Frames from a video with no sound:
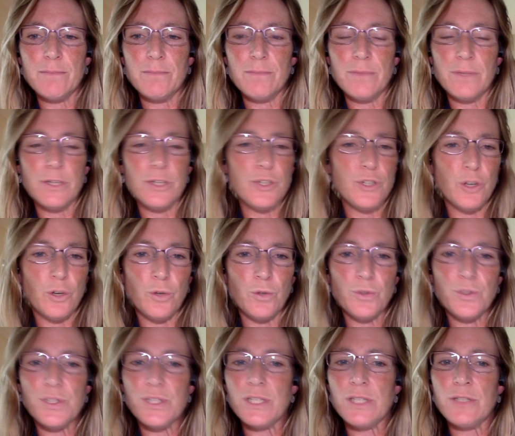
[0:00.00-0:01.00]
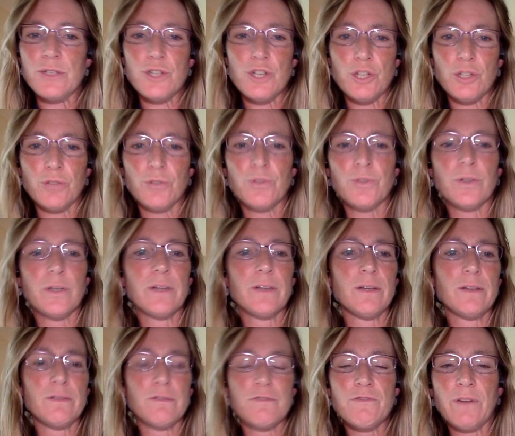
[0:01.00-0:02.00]
adults and children
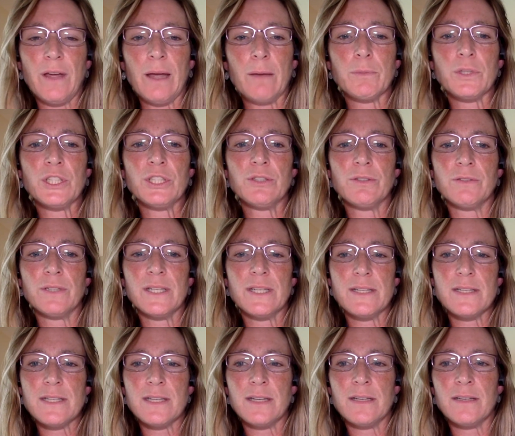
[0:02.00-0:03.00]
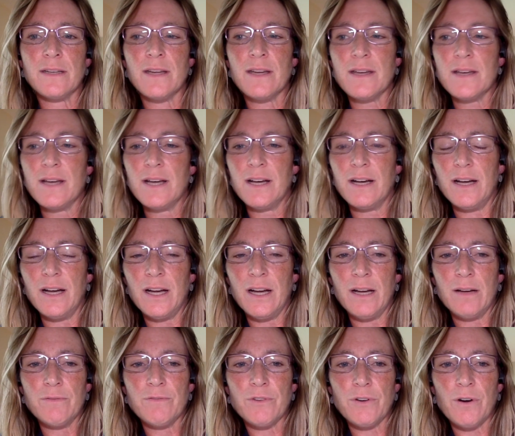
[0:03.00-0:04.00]
and family units, and
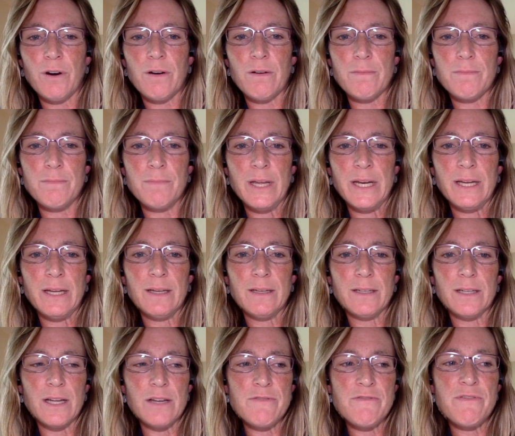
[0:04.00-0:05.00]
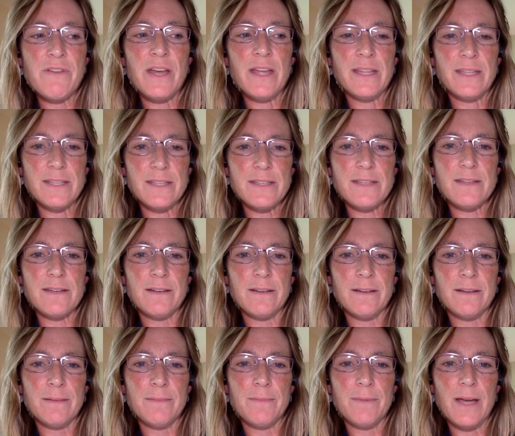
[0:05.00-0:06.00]
for our many events
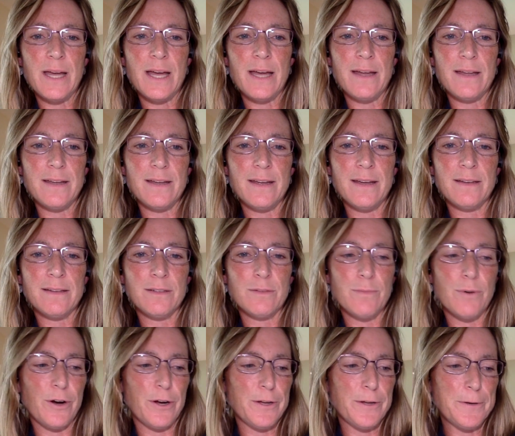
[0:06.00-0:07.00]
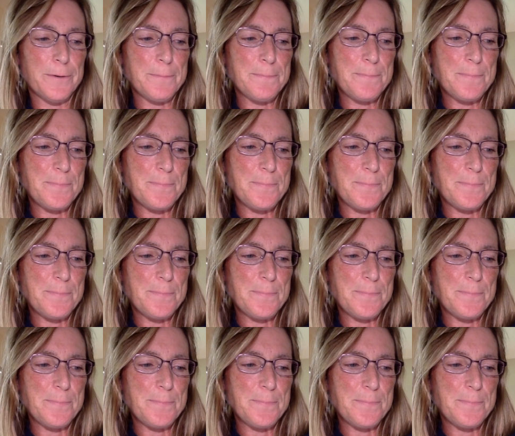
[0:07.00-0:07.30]
at UBarU.